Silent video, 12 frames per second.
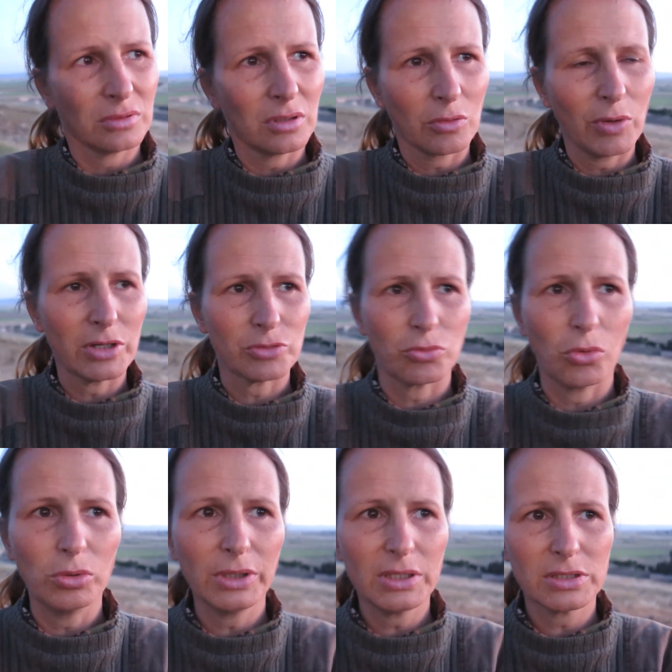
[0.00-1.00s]
Not quite as
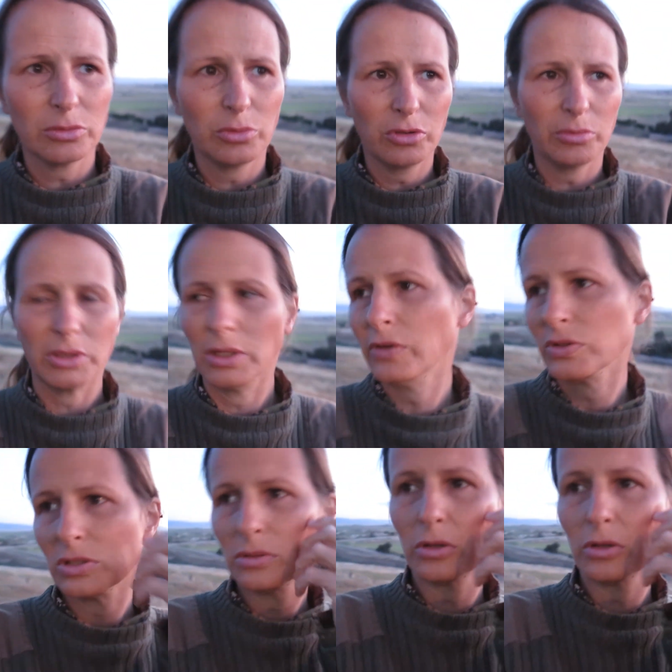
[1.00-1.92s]
rolling as Alberta, but anyways.